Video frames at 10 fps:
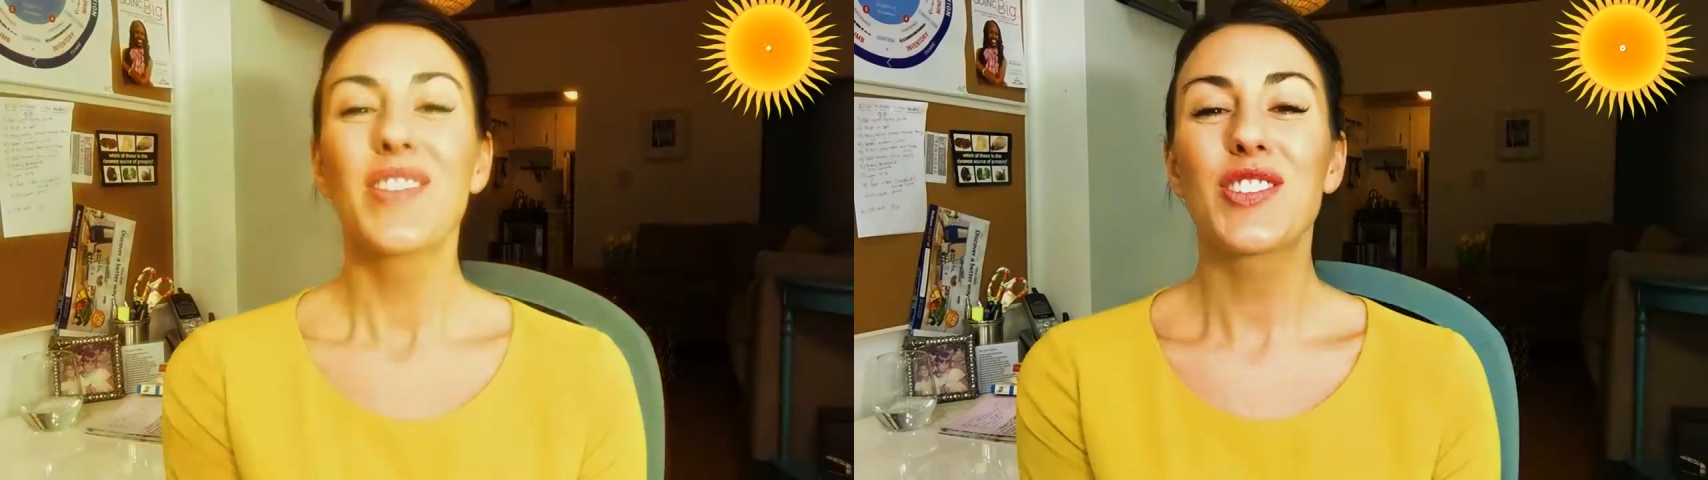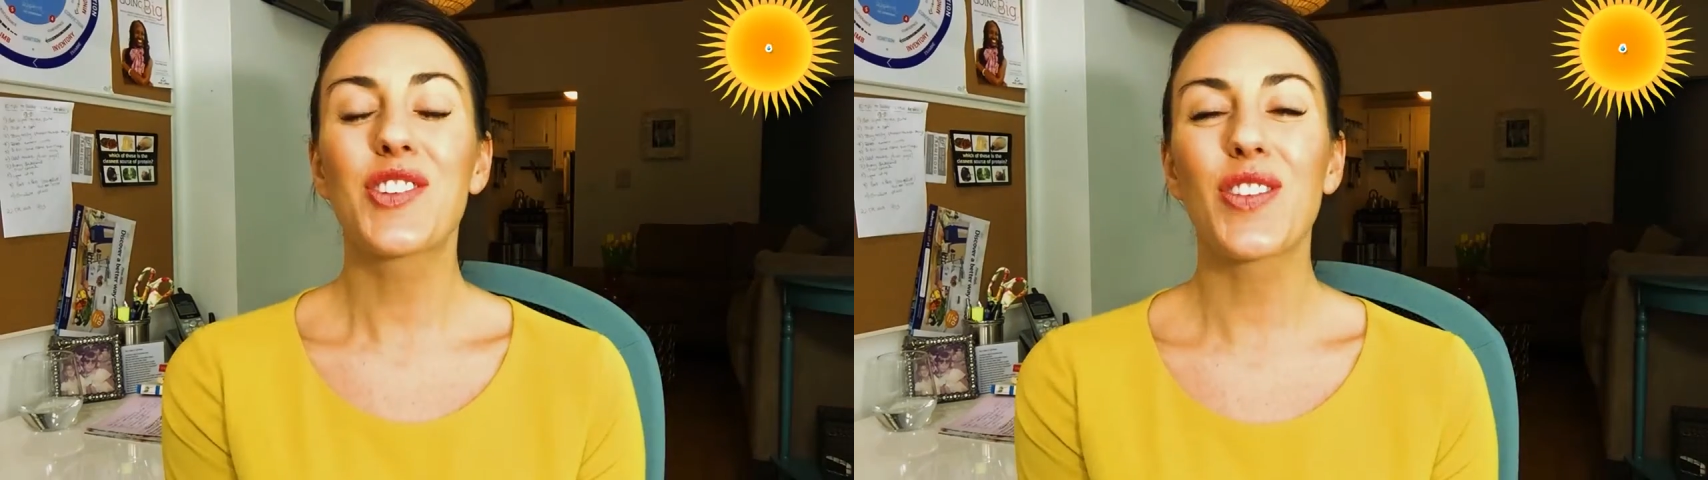
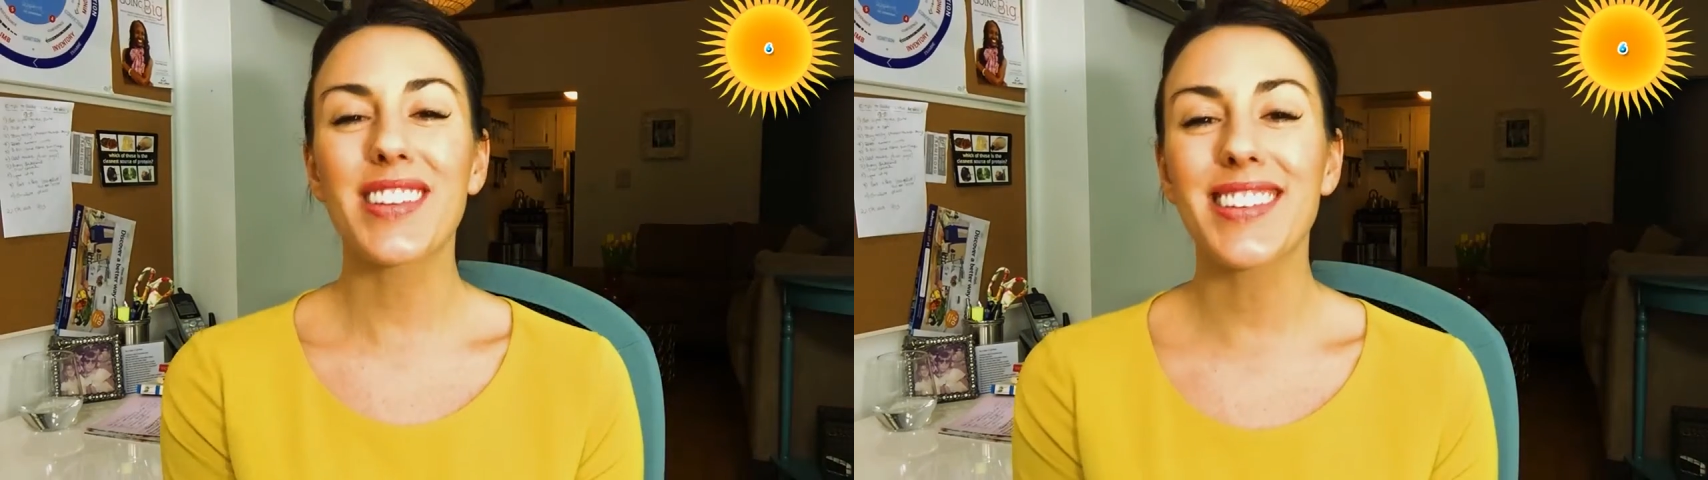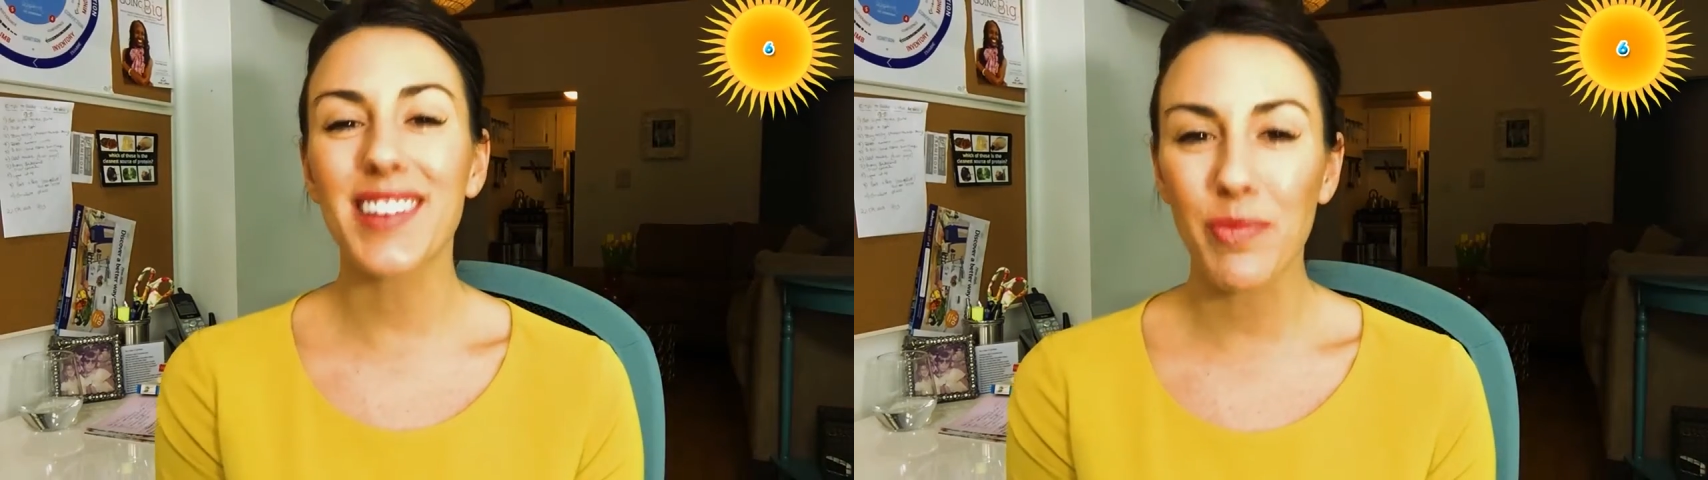which goes
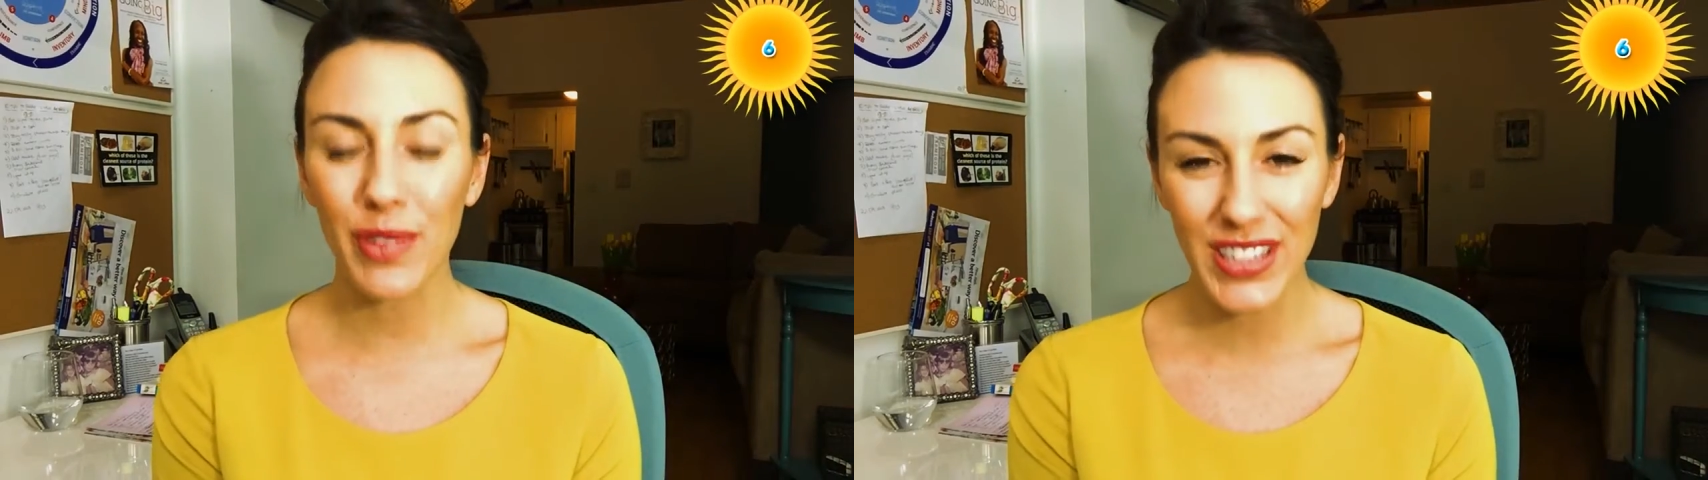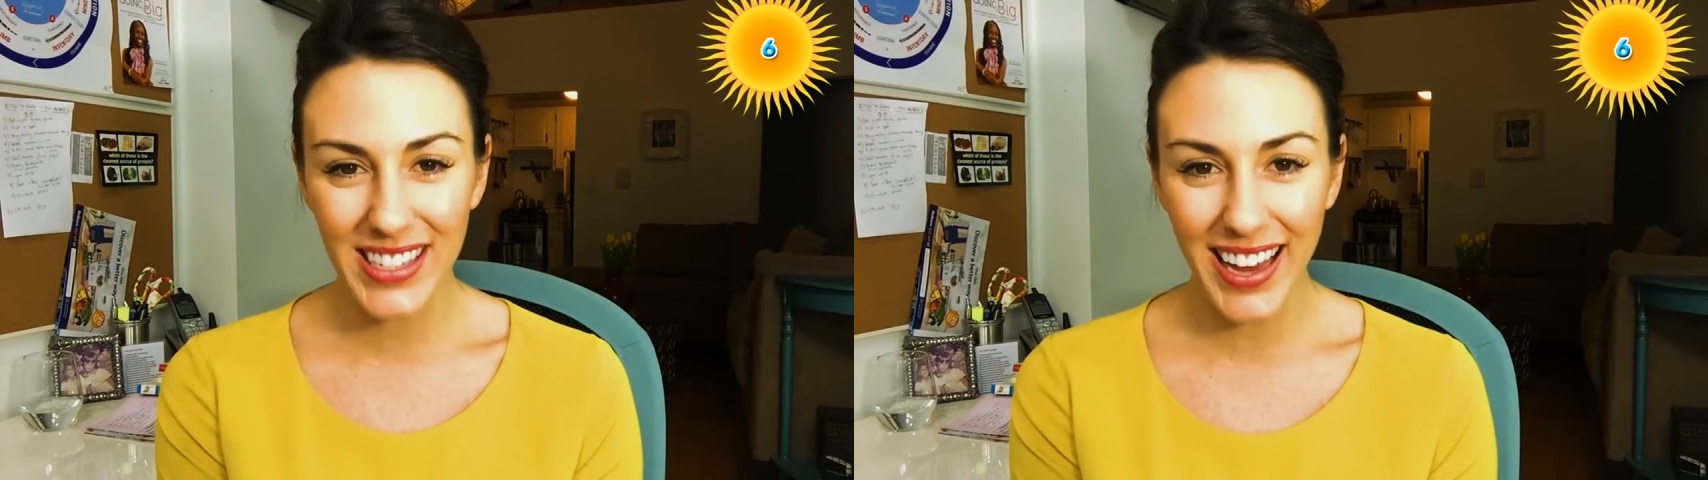into
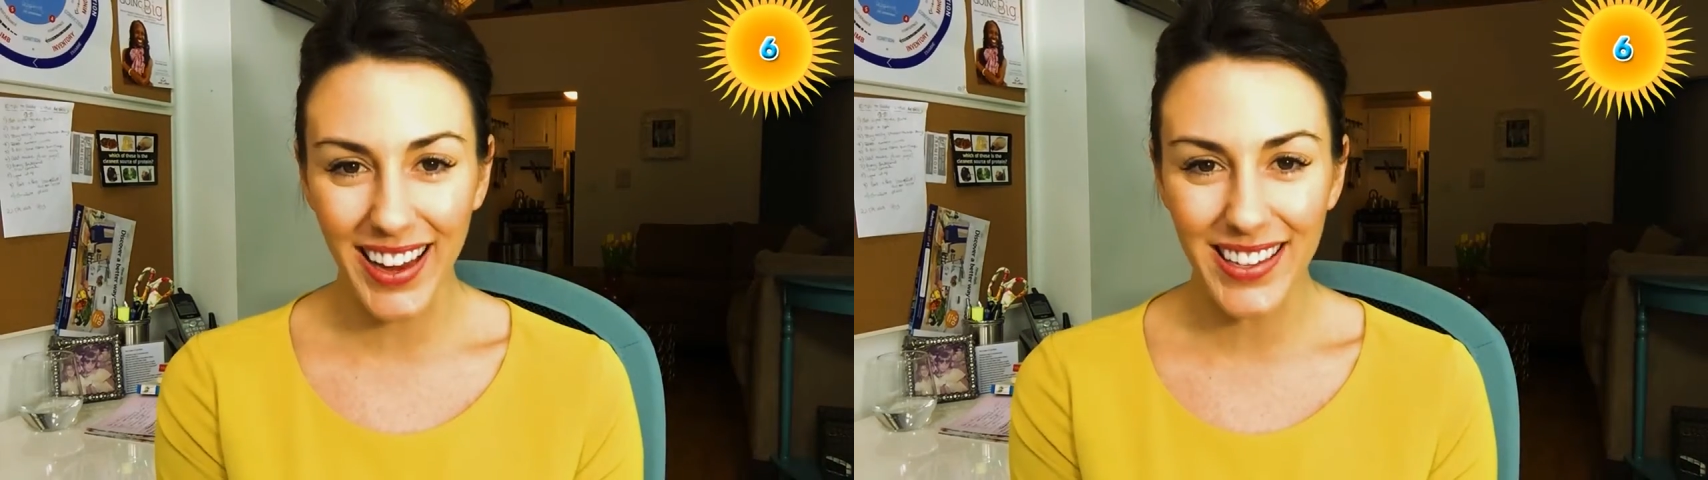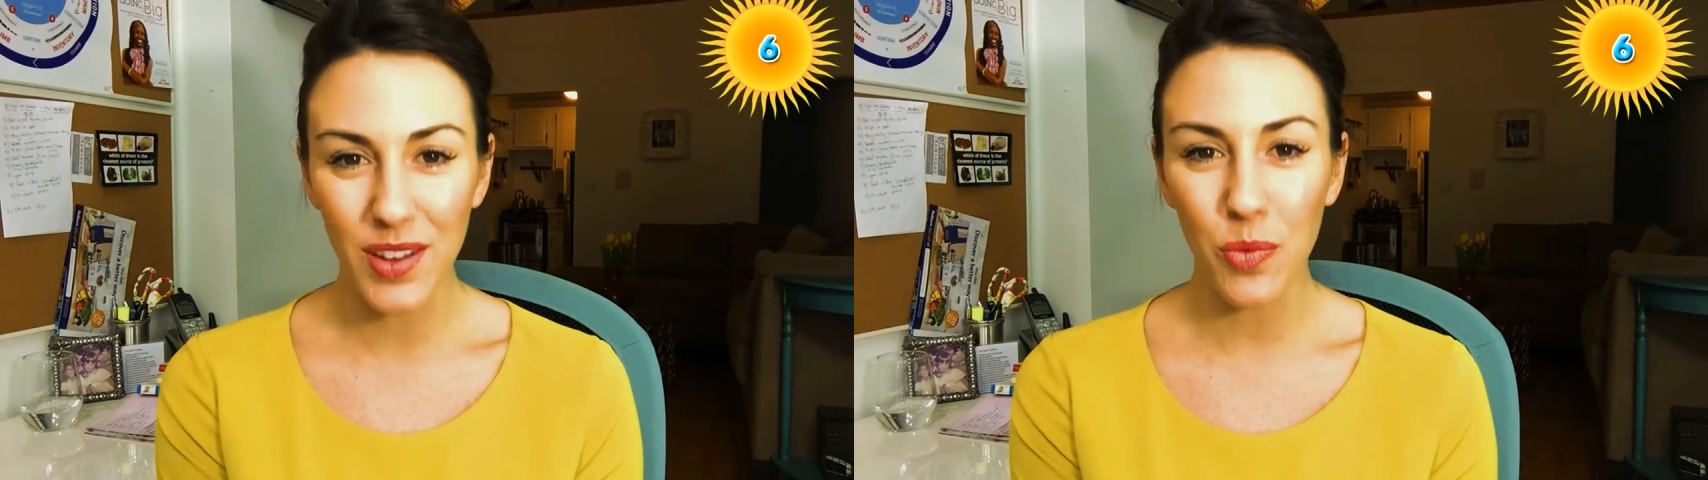number
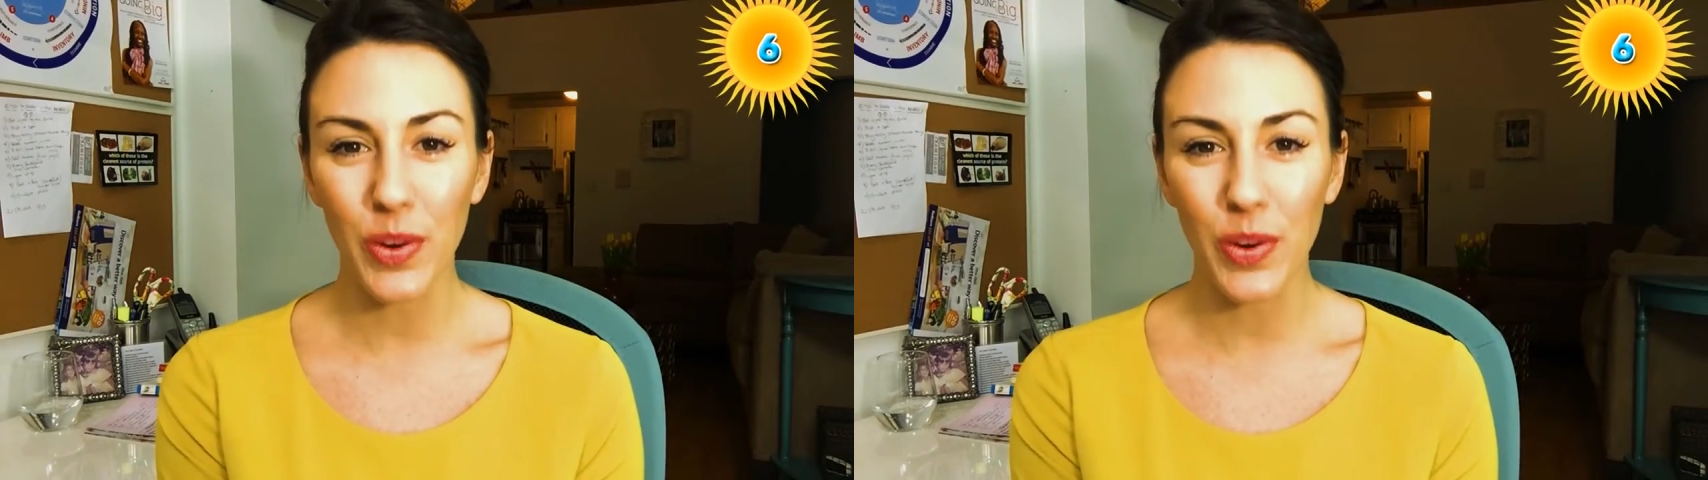six,